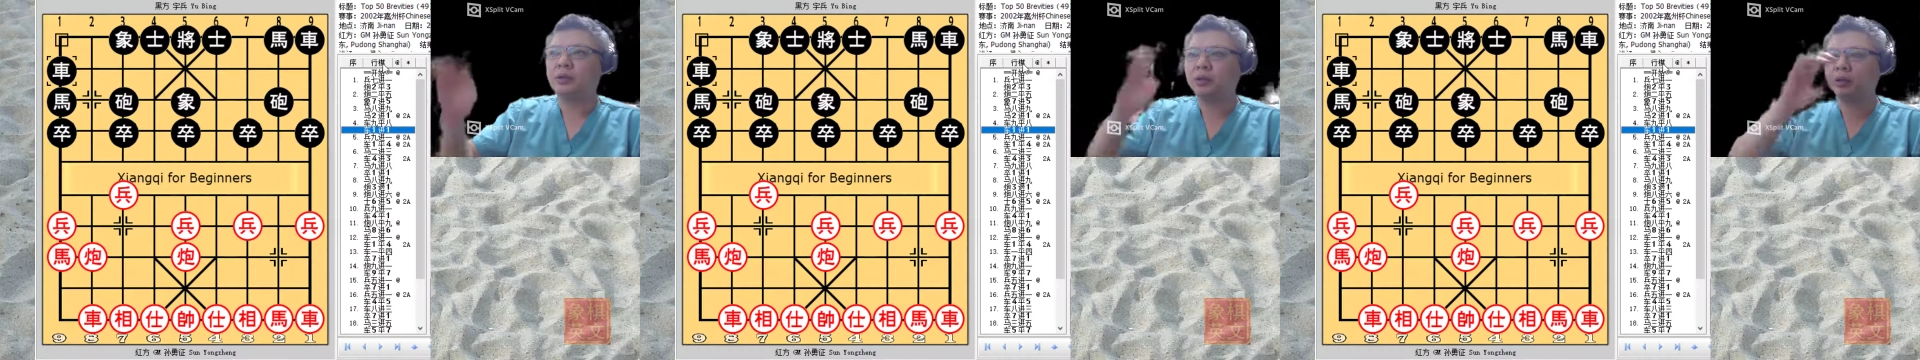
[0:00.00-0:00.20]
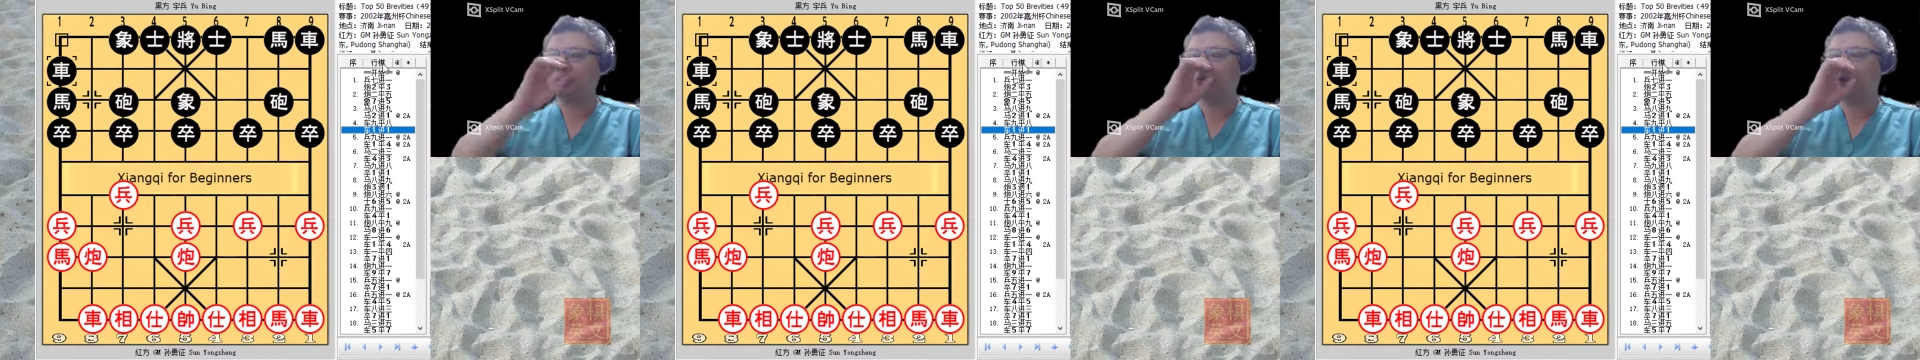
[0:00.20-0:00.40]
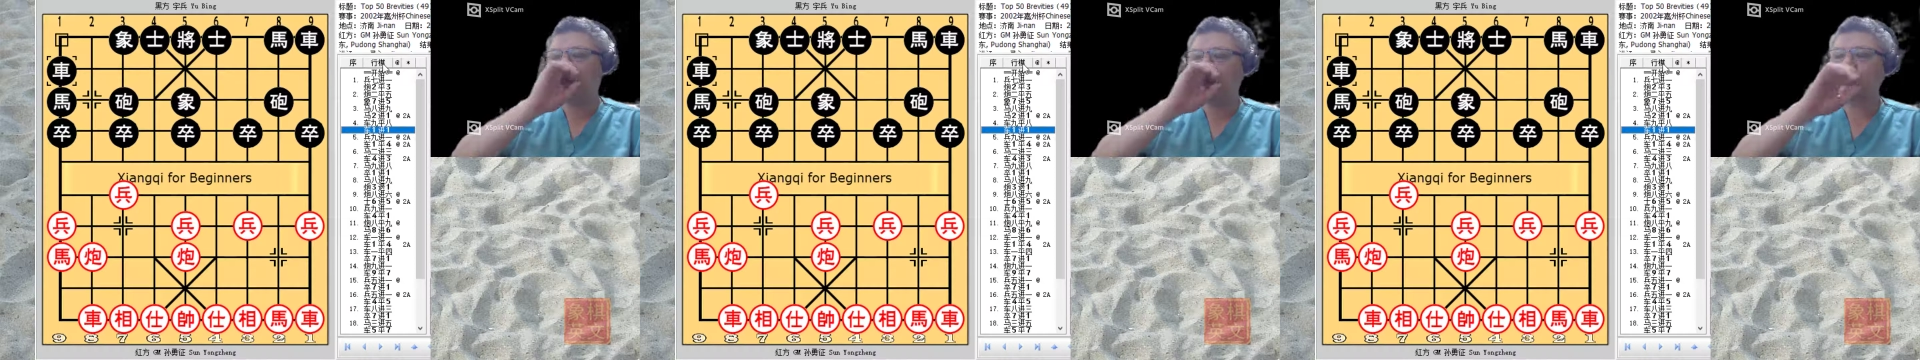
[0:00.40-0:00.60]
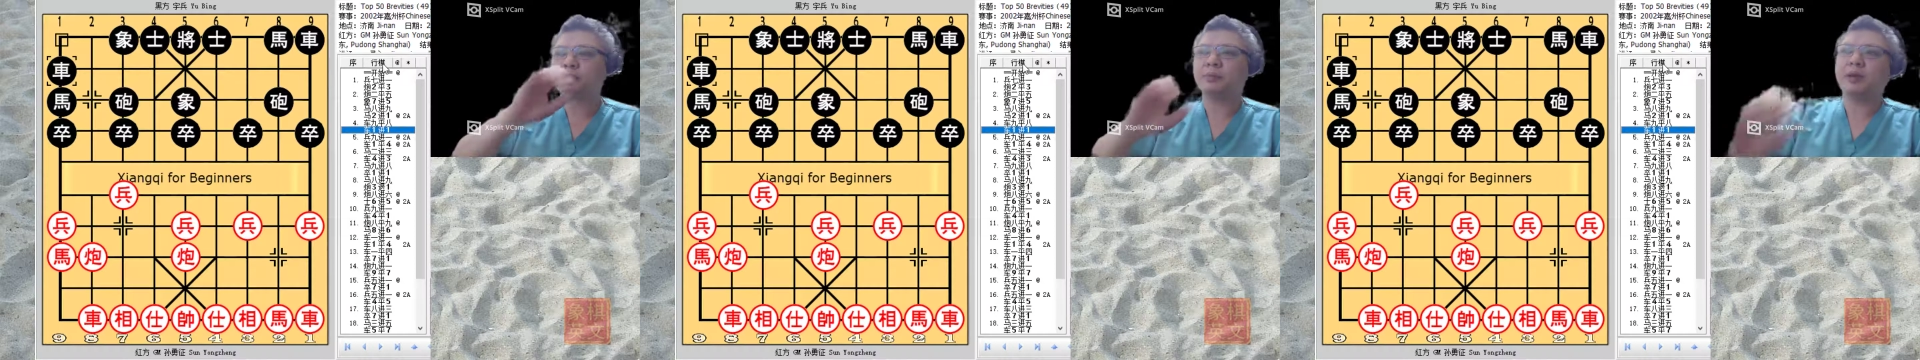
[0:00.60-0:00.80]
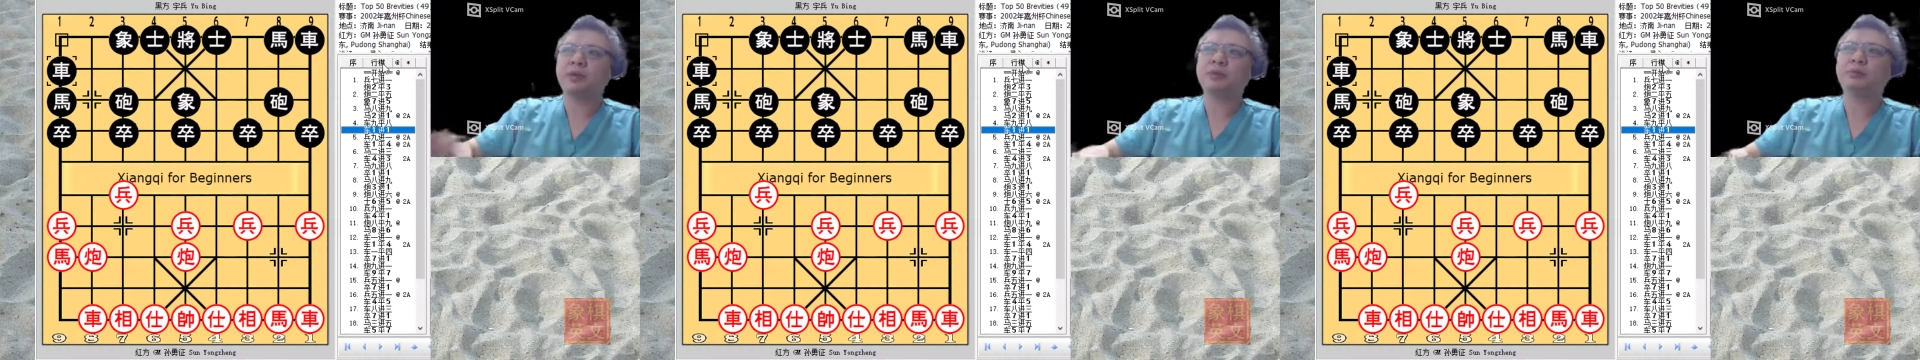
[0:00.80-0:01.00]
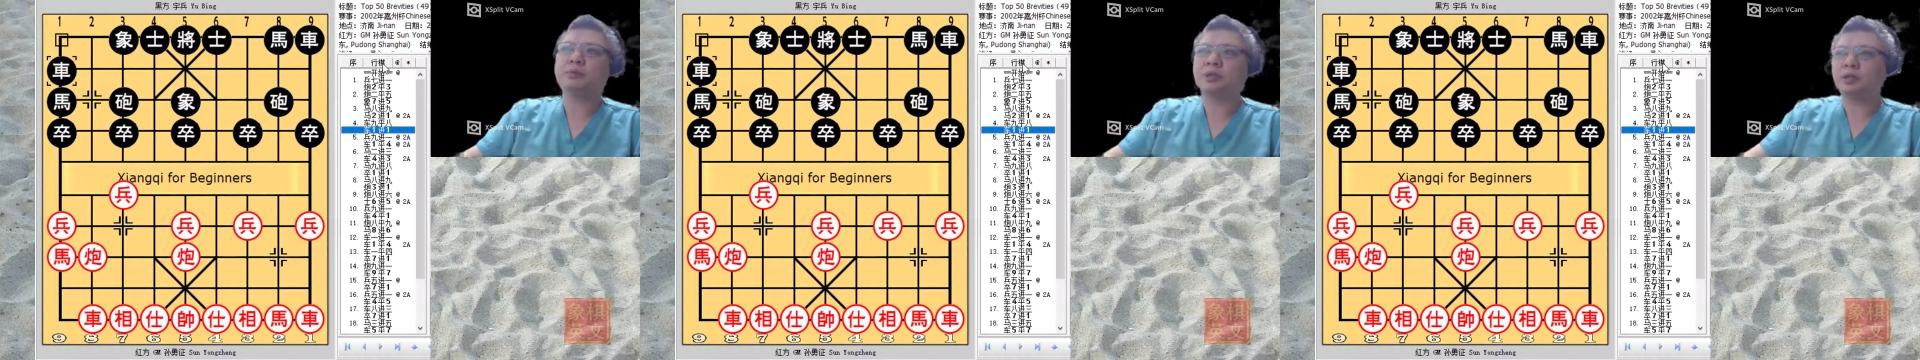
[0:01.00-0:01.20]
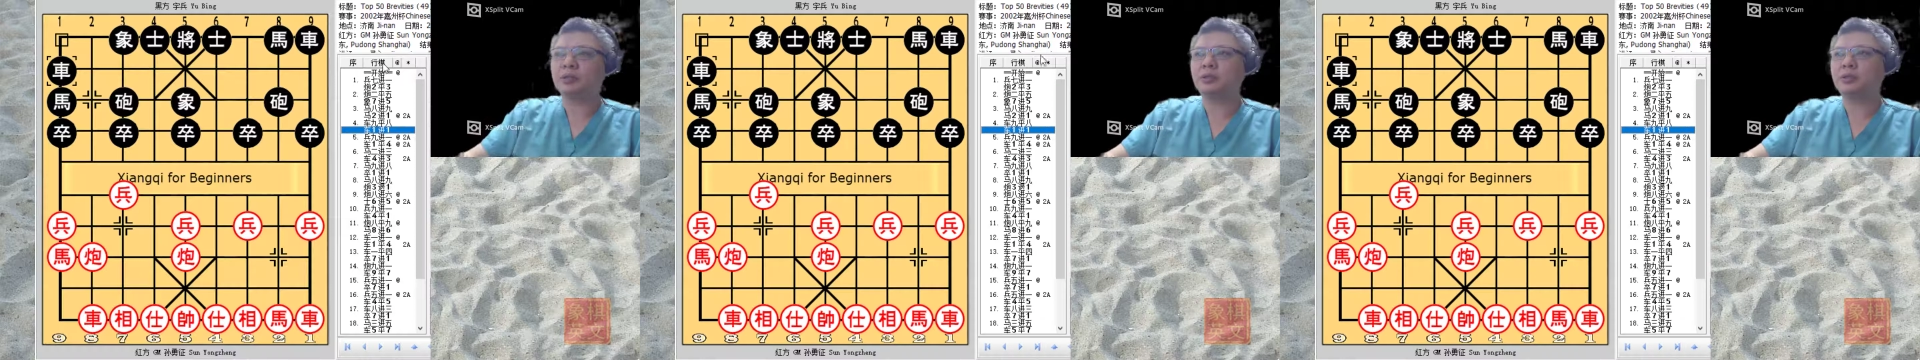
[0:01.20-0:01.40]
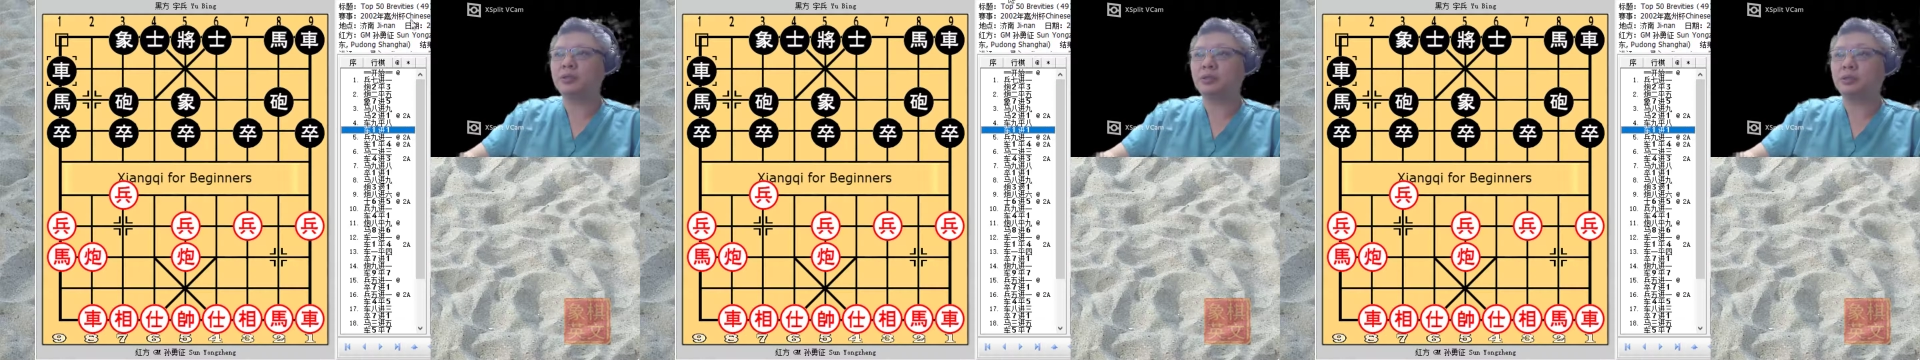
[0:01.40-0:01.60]
In retrospect, we can
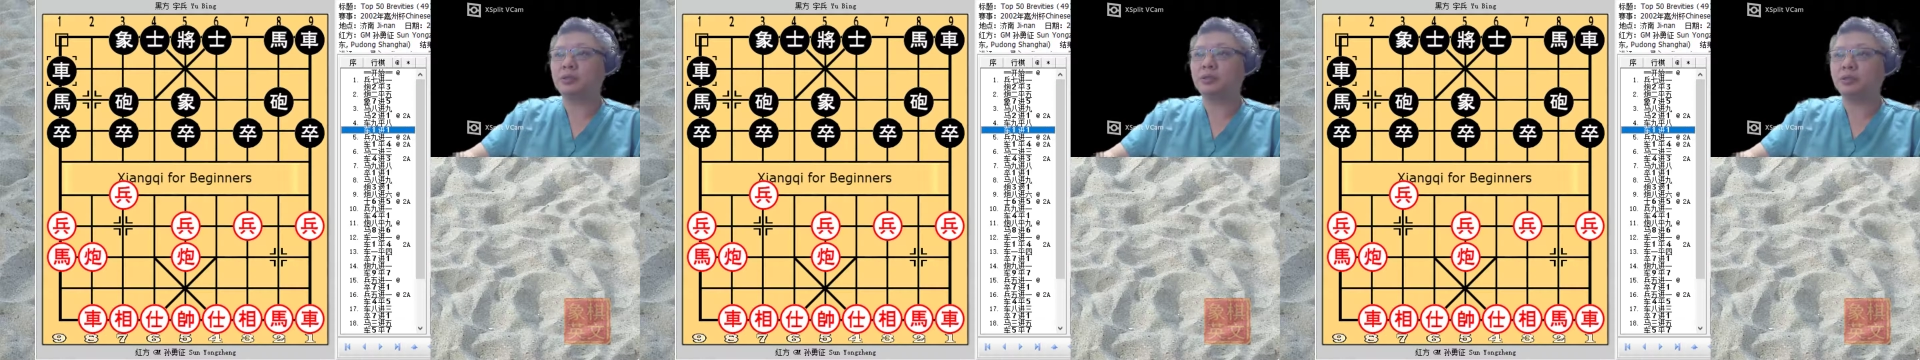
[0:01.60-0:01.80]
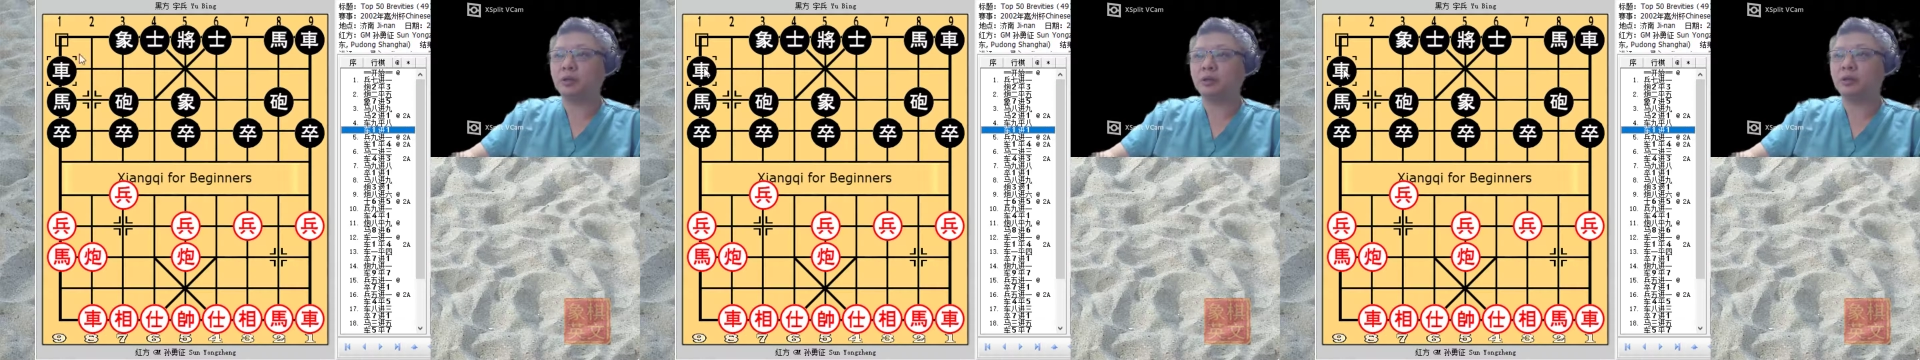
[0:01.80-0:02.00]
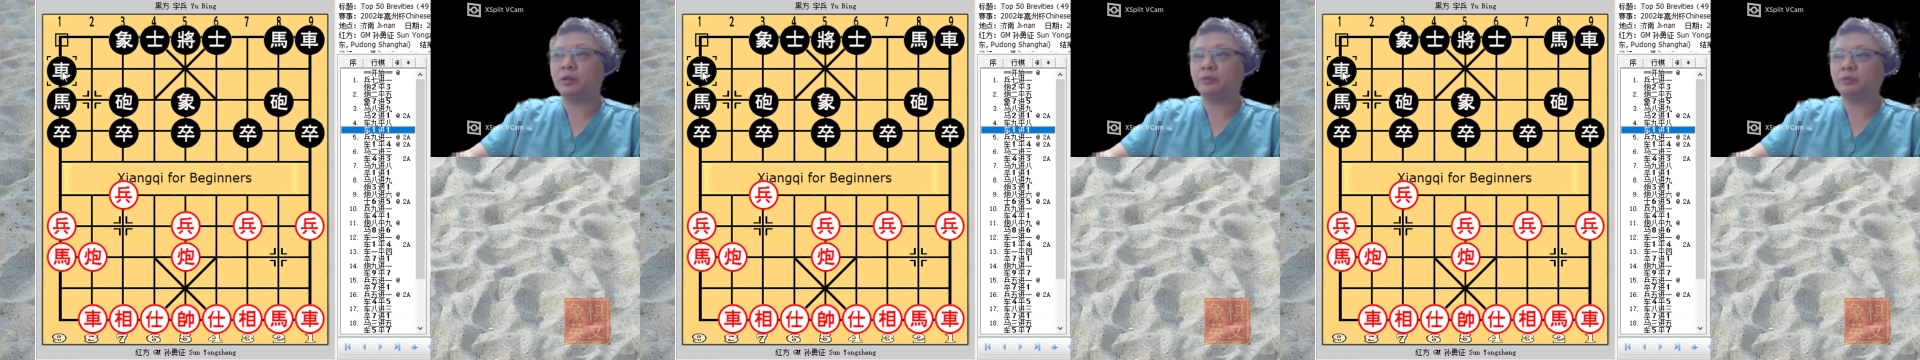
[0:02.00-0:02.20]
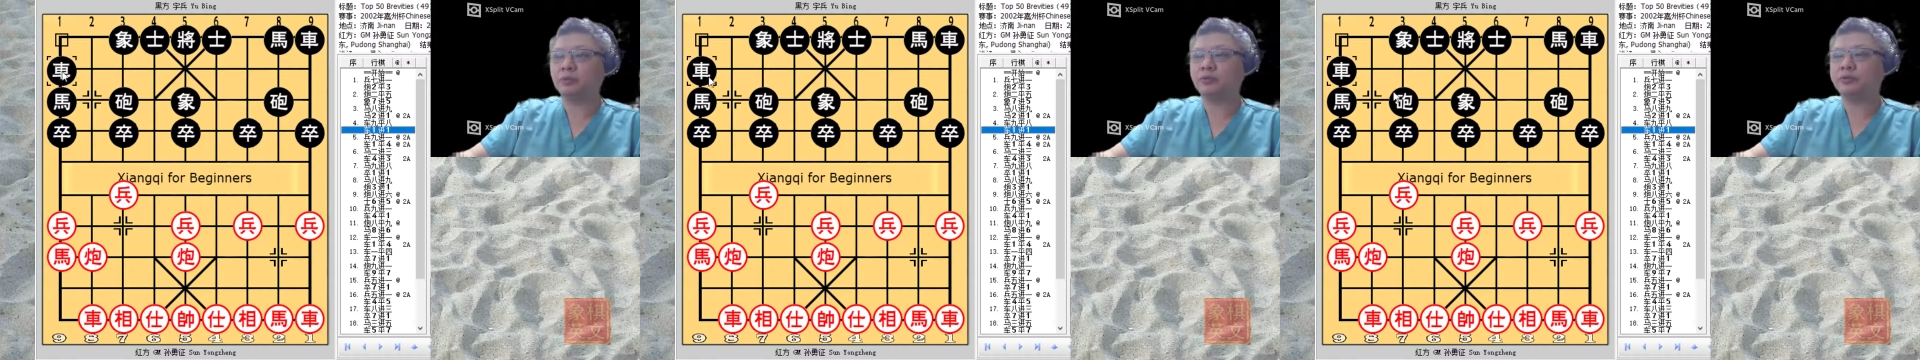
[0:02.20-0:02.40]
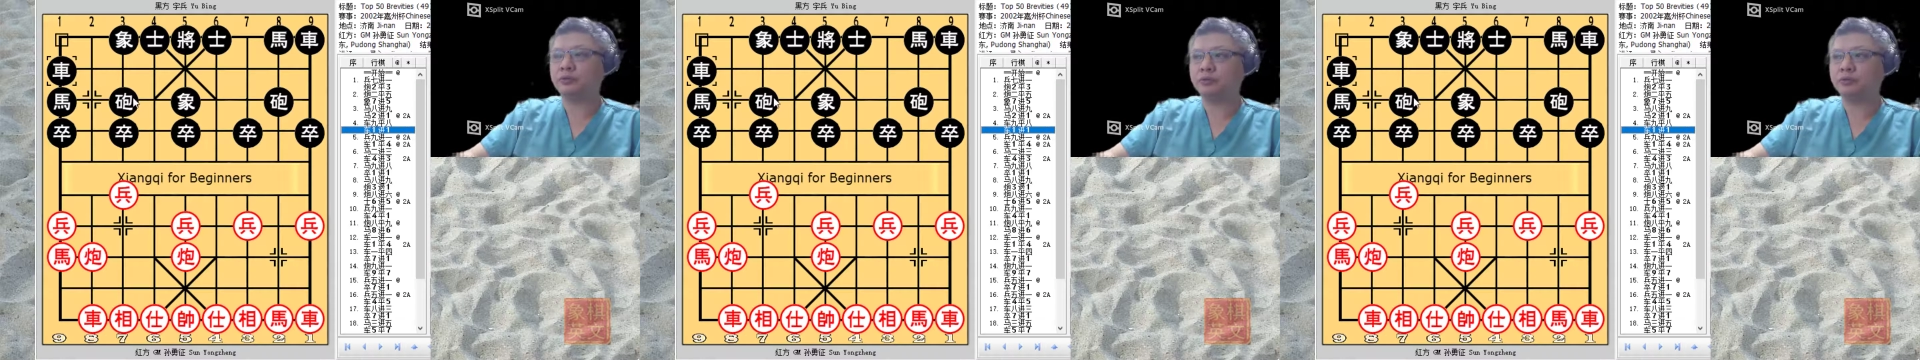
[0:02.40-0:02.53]
see that this chariot had moved